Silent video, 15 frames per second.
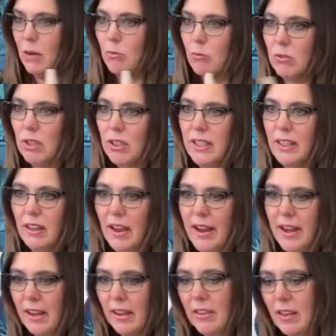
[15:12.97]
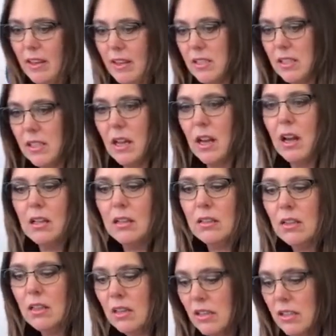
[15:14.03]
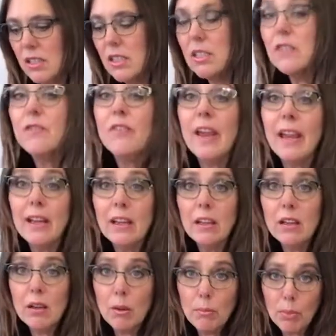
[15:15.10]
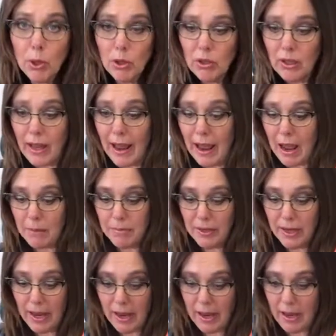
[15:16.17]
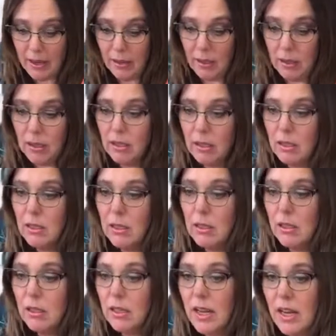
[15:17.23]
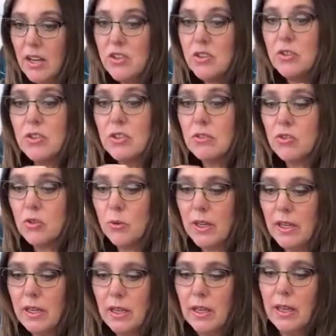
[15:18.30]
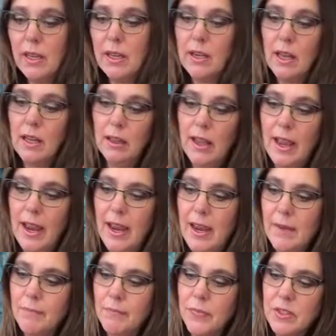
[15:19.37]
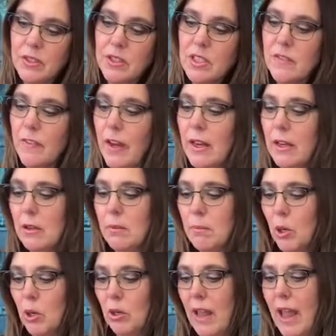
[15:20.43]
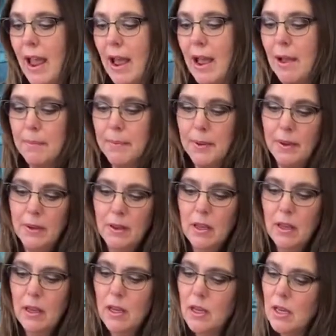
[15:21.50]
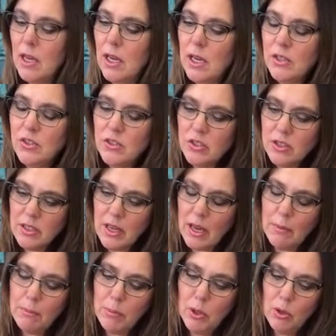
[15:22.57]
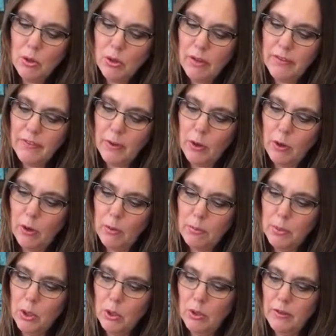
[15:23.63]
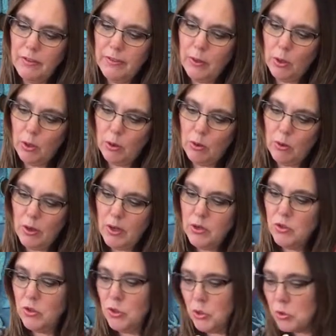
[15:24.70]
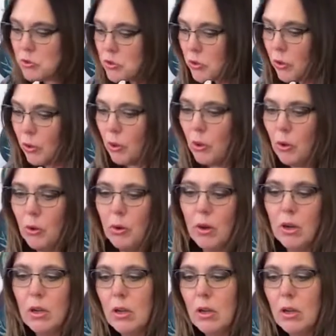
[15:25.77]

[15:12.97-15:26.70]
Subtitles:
Really liking this color. This is faded burlap, gang. In case you're joining in late, and this is faded burlap. It's just a beautiful, beautiful, neutral